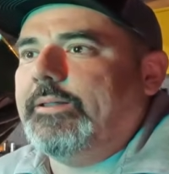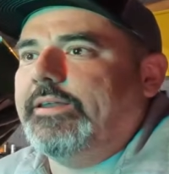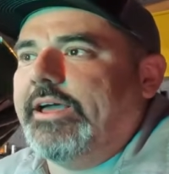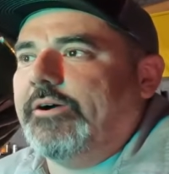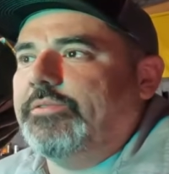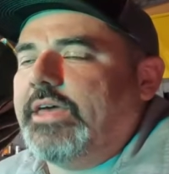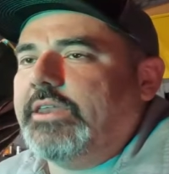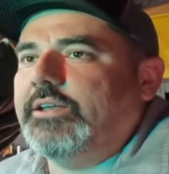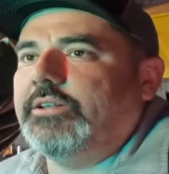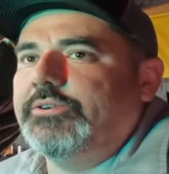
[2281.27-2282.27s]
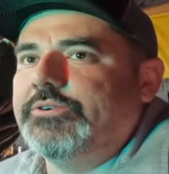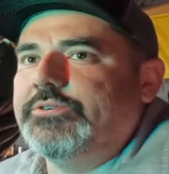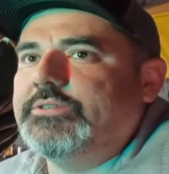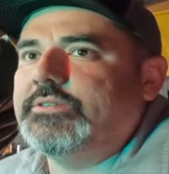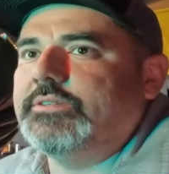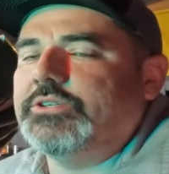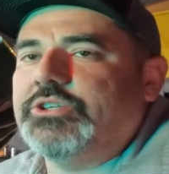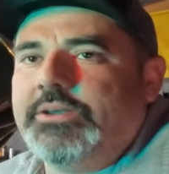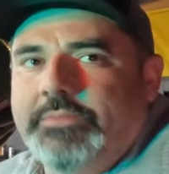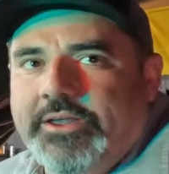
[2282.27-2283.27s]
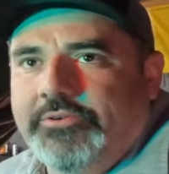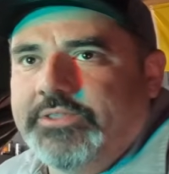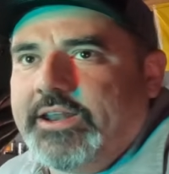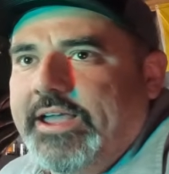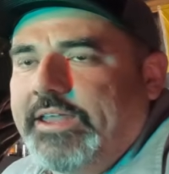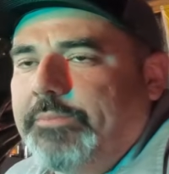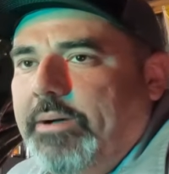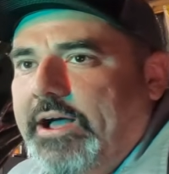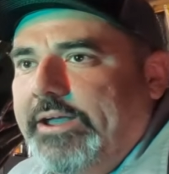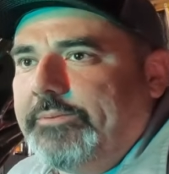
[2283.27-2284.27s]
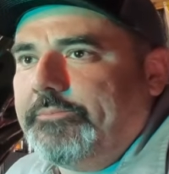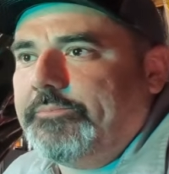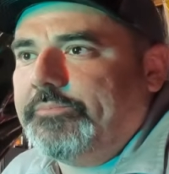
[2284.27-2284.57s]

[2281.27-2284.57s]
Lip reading: Now that includes the sheet metal that I had to buy.